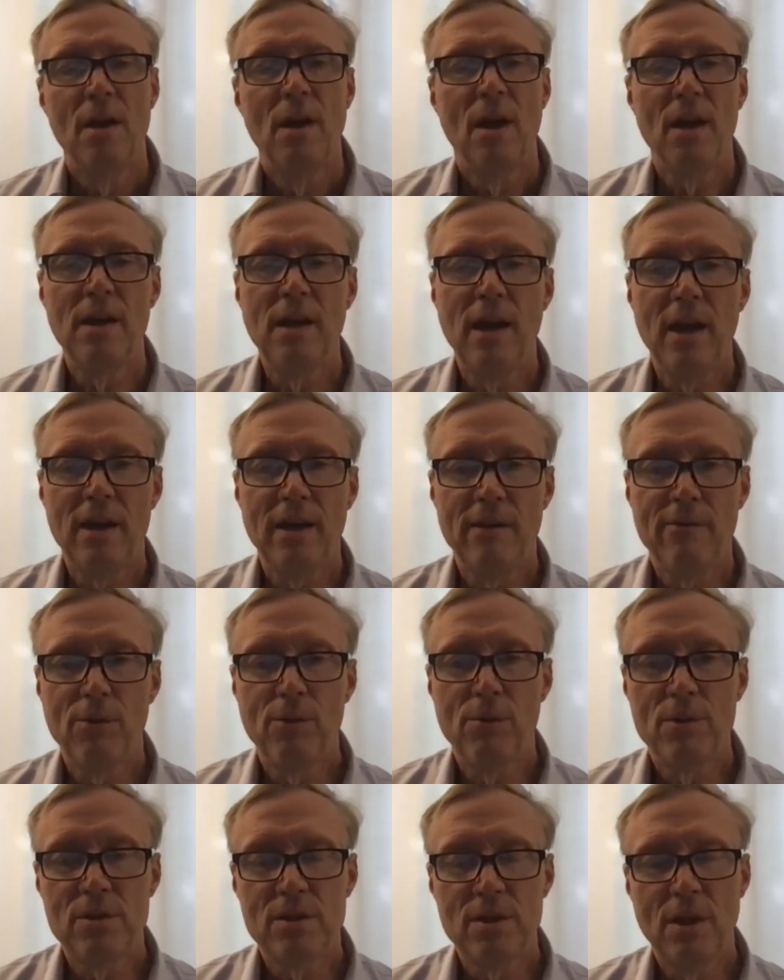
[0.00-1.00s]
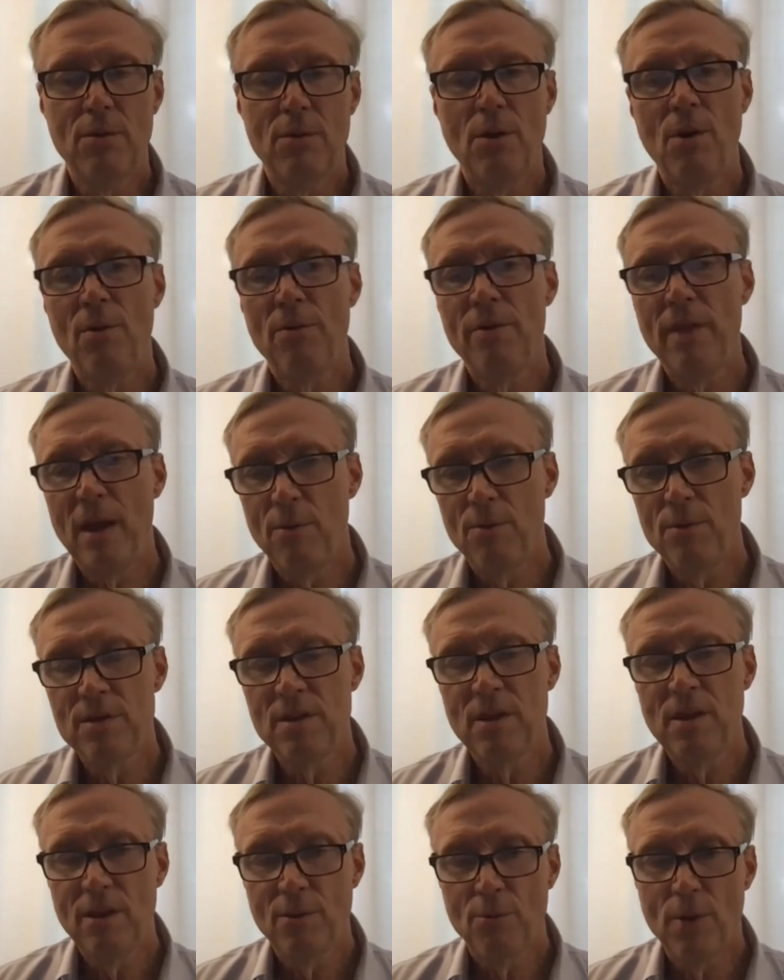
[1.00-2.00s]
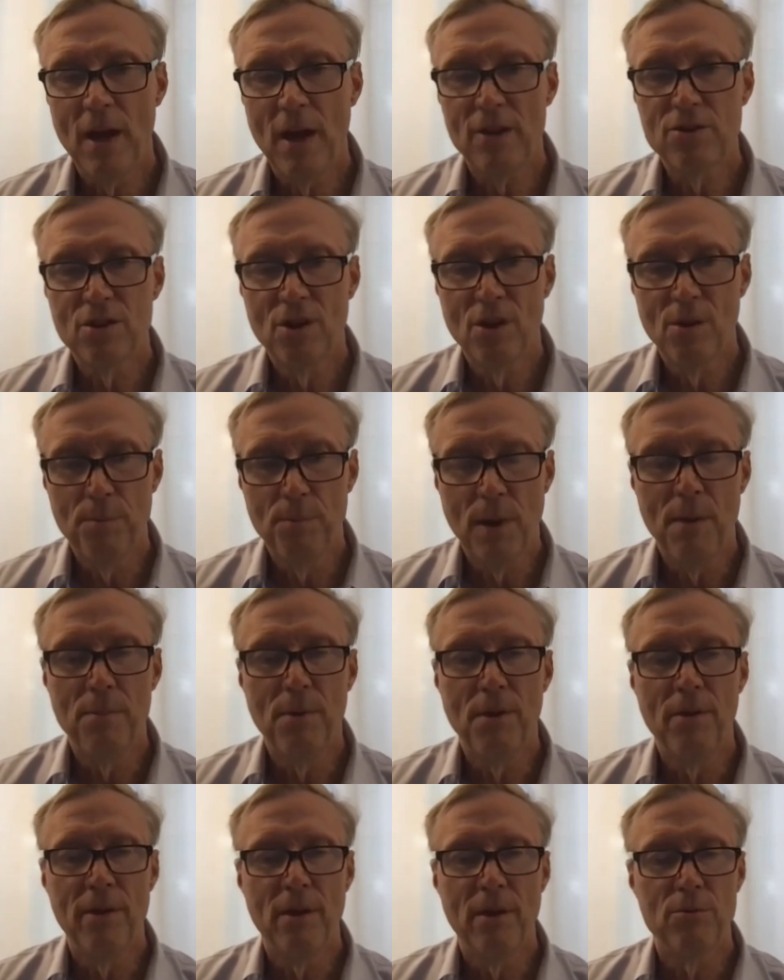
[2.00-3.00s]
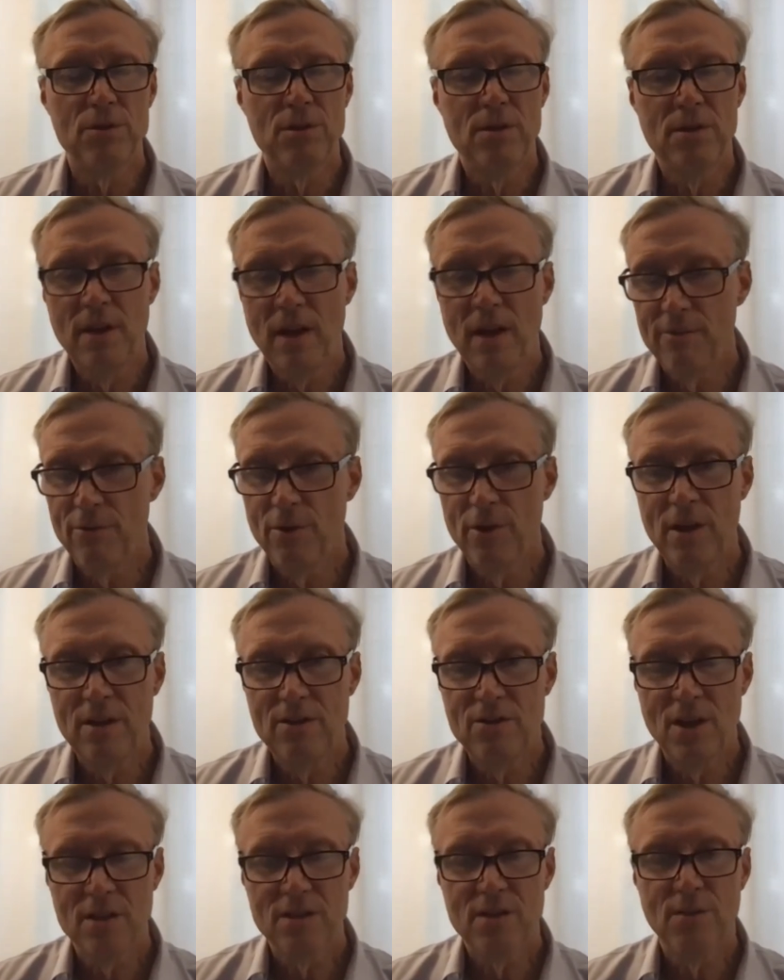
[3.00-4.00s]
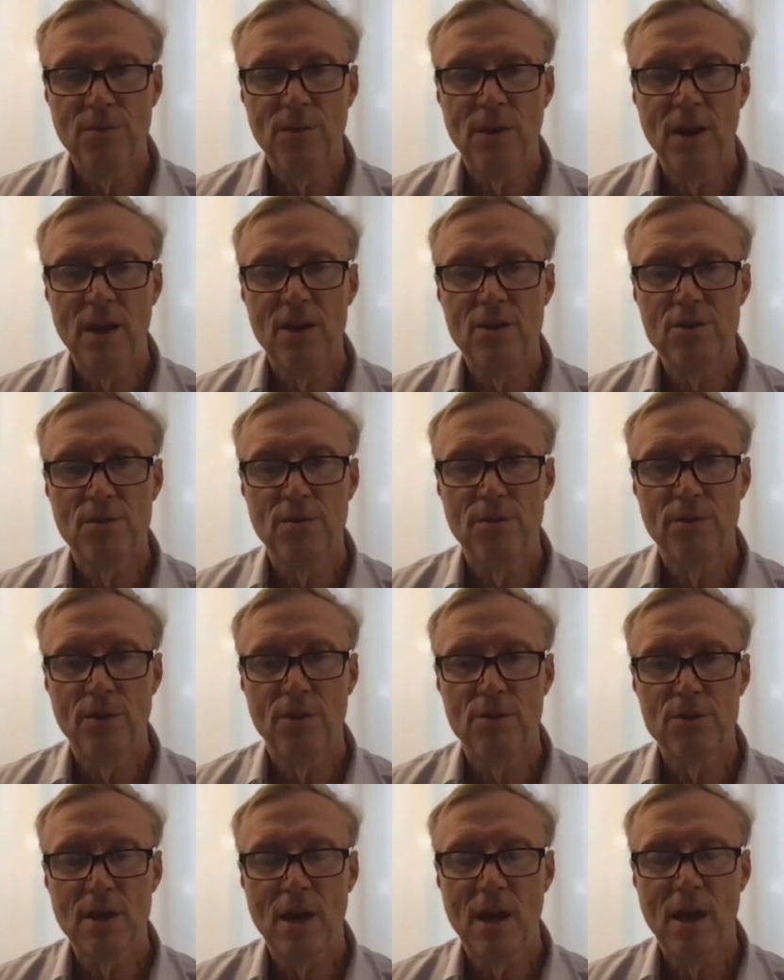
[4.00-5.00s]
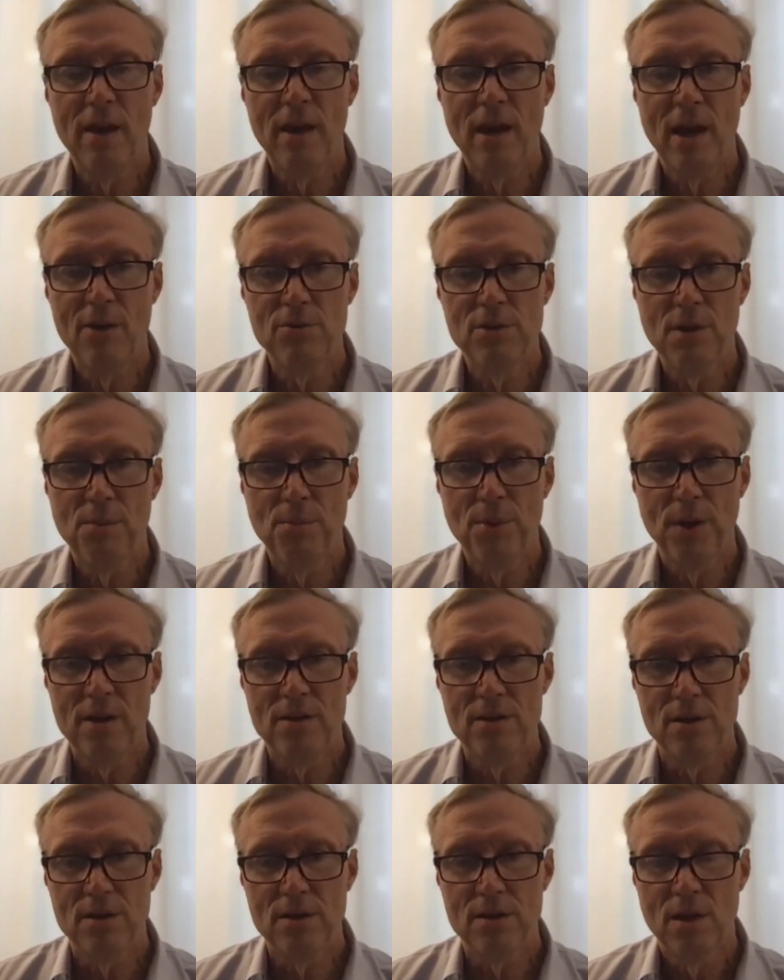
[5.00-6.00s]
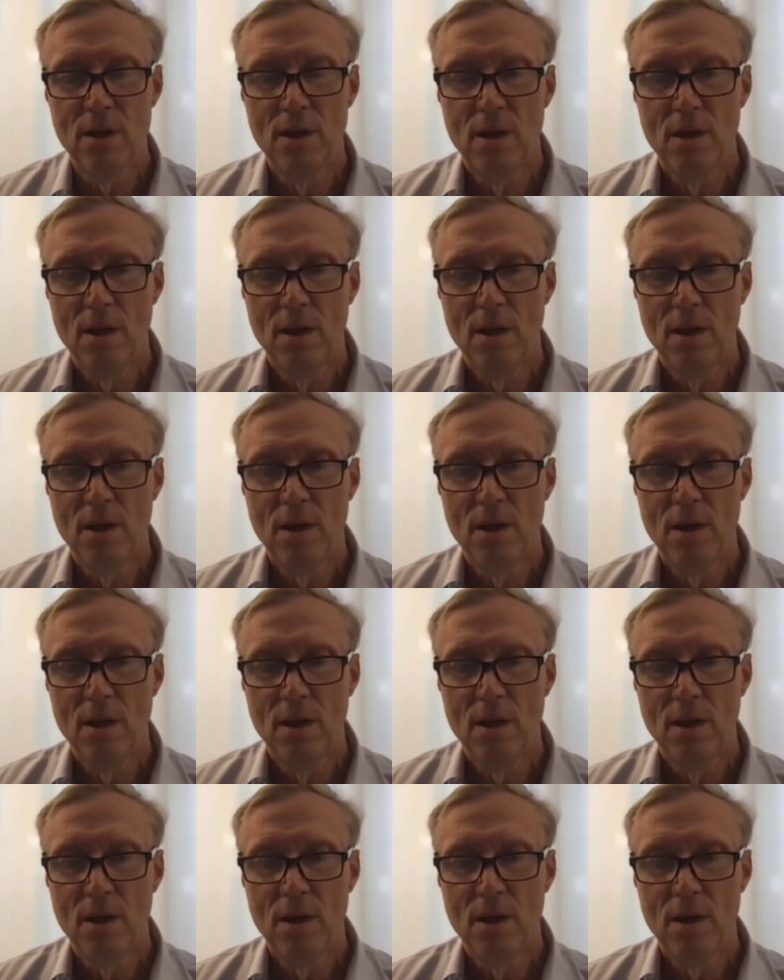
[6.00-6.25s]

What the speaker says: Again, everyone said, oh, that was an irrational bubble. There was never any justification for those high housing prices.